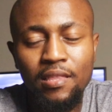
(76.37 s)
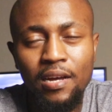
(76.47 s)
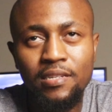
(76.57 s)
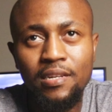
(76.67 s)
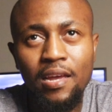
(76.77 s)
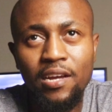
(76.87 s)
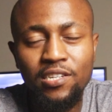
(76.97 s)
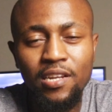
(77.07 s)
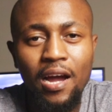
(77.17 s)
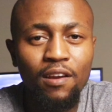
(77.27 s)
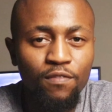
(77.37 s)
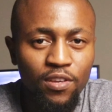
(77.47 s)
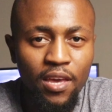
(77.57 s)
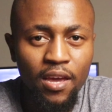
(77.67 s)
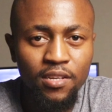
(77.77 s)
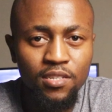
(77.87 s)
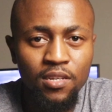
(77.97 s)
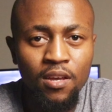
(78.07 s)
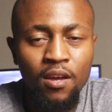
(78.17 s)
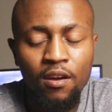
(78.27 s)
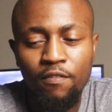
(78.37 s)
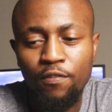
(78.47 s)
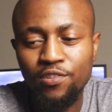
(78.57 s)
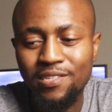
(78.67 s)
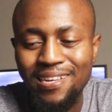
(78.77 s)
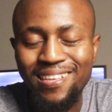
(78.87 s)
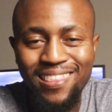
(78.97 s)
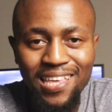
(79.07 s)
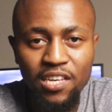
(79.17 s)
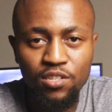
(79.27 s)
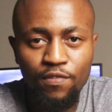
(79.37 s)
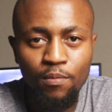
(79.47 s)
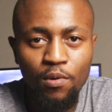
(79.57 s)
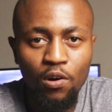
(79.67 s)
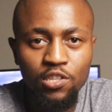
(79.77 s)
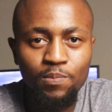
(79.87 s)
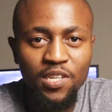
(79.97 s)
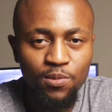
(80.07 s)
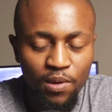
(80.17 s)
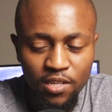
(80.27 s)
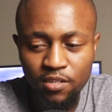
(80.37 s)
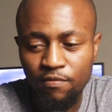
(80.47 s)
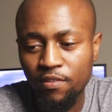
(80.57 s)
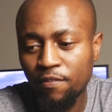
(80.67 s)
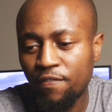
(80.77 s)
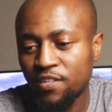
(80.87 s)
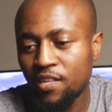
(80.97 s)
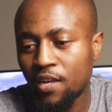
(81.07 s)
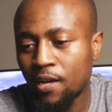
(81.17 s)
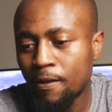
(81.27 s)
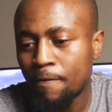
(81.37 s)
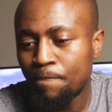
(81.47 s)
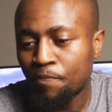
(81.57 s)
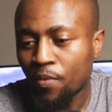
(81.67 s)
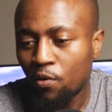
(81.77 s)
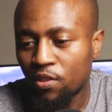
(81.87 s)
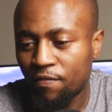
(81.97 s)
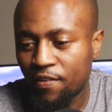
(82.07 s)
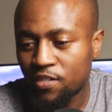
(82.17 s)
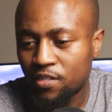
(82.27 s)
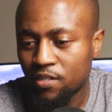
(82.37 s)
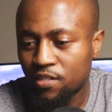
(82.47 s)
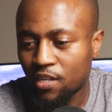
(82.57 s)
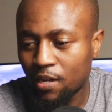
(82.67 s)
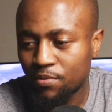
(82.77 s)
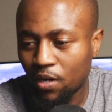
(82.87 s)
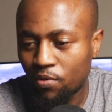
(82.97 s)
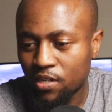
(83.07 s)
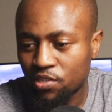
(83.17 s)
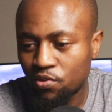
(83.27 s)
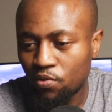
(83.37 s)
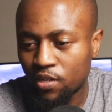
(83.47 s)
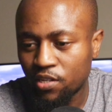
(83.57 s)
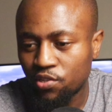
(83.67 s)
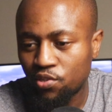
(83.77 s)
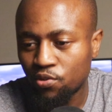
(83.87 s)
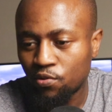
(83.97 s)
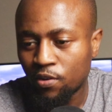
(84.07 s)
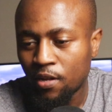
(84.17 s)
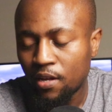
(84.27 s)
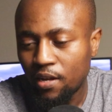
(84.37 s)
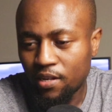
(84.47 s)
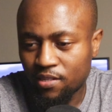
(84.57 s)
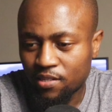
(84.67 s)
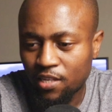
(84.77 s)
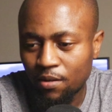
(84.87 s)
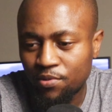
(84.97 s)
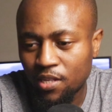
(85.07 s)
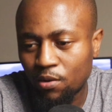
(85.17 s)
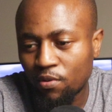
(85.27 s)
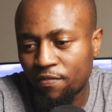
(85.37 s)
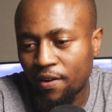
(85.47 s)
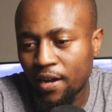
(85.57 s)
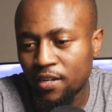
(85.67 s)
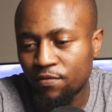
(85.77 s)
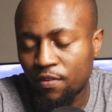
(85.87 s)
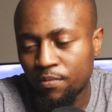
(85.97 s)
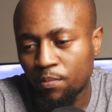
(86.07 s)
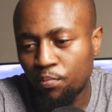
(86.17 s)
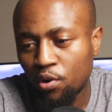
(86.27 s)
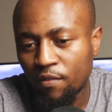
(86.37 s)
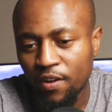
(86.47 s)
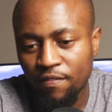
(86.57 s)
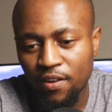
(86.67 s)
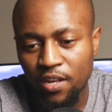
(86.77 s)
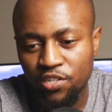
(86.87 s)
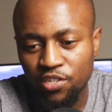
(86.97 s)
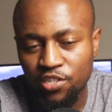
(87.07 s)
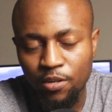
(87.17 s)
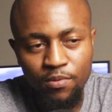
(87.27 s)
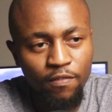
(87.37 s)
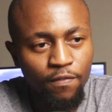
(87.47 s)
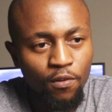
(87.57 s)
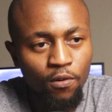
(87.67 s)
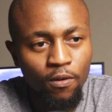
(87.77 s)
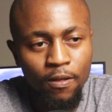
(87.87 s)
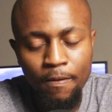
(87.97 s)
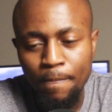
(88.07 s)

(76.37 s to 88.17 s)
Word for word: that actually advocate for seeing things from God's perspective. The first thing, or the first scripture I want us to look into, it's a scripture that we find from the book of Revelations, chapter 4